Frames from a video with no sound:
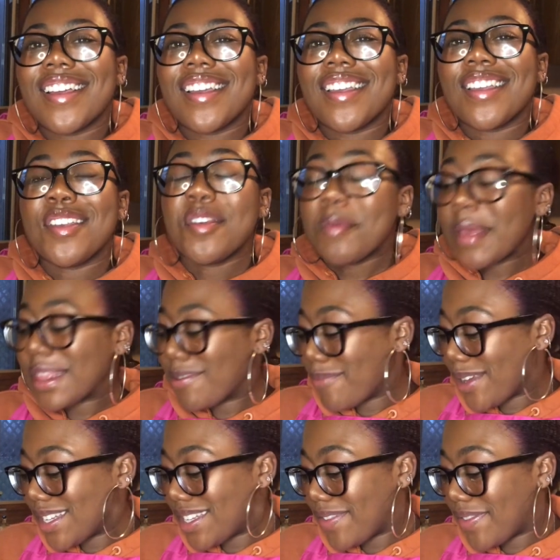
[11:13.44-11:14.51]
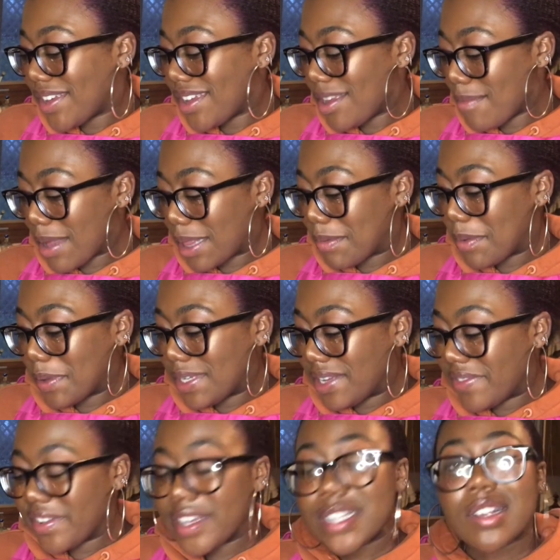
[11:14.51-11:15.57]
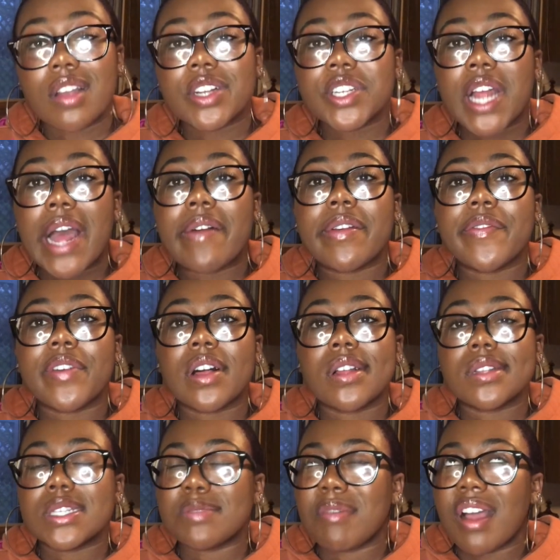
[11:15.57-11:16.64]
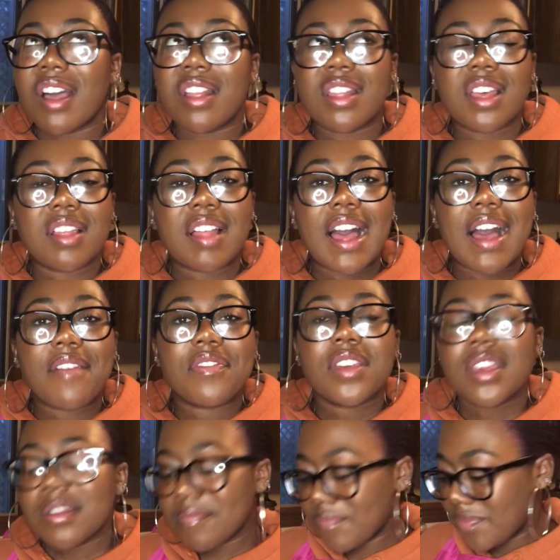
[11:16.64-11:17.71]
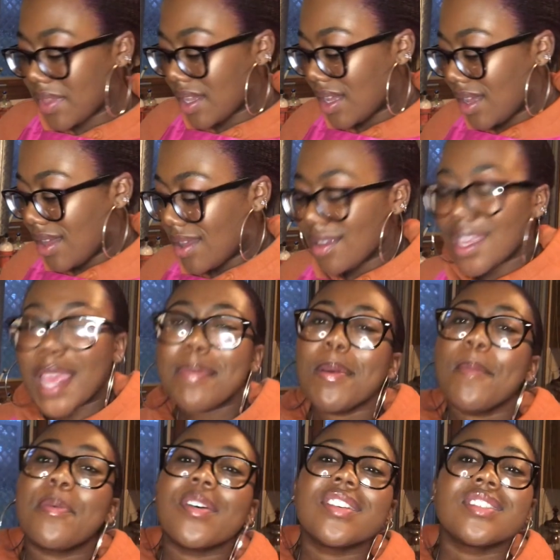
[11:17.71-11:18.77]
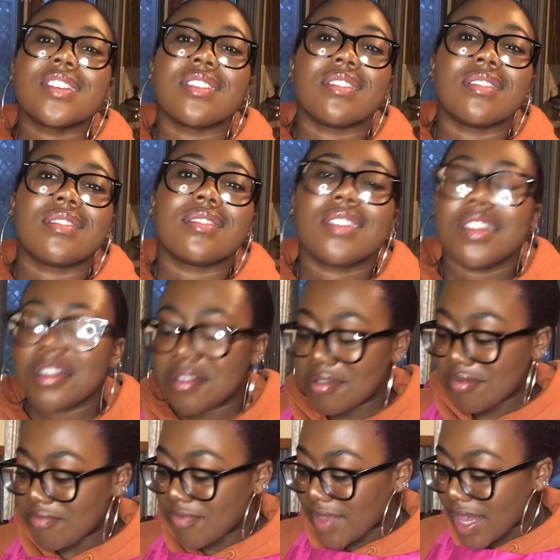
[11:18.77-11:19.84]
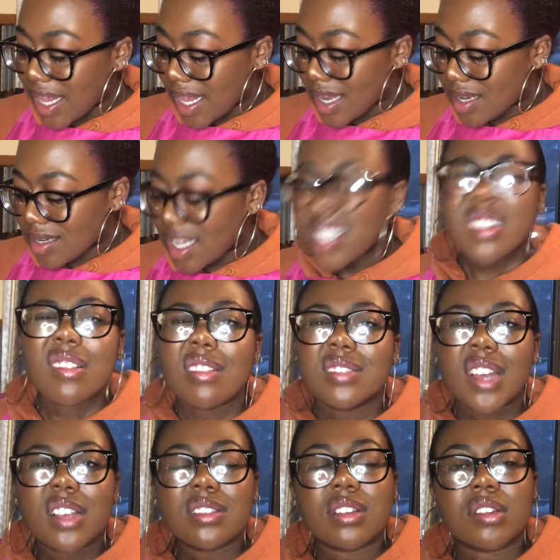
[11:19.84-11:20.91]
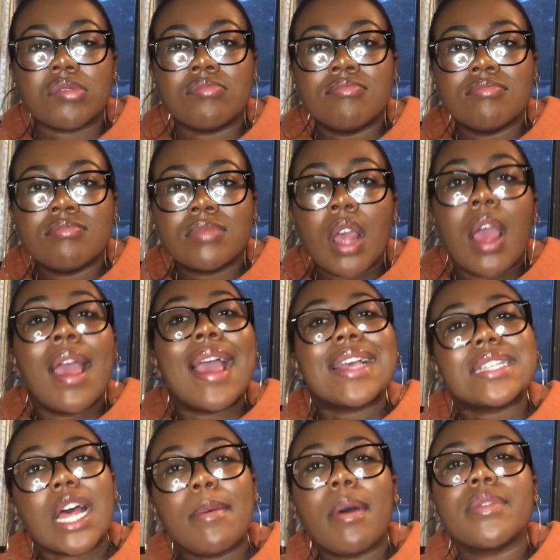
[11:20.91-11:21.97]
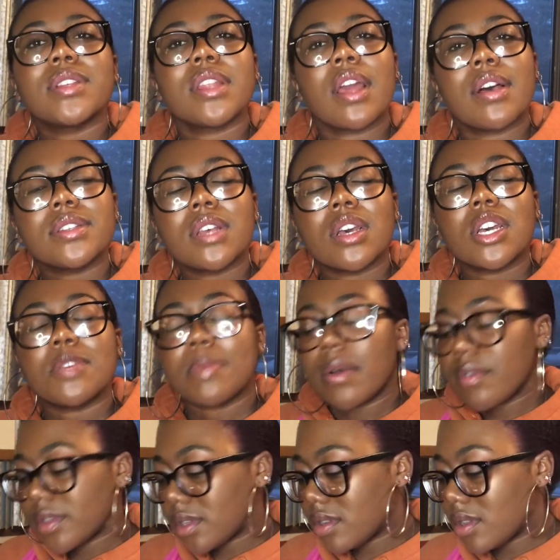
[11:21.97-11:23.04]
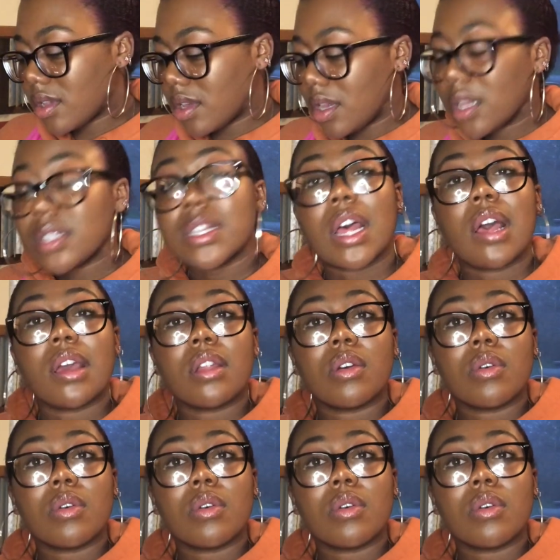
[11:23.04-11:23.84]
You make the best of it, you make the most of it. As long as you're having fun, smiling, laughing, keep it pushing, you know? And it's still gonna taste good. It's not about what's on the outside, it's about what's on the inside.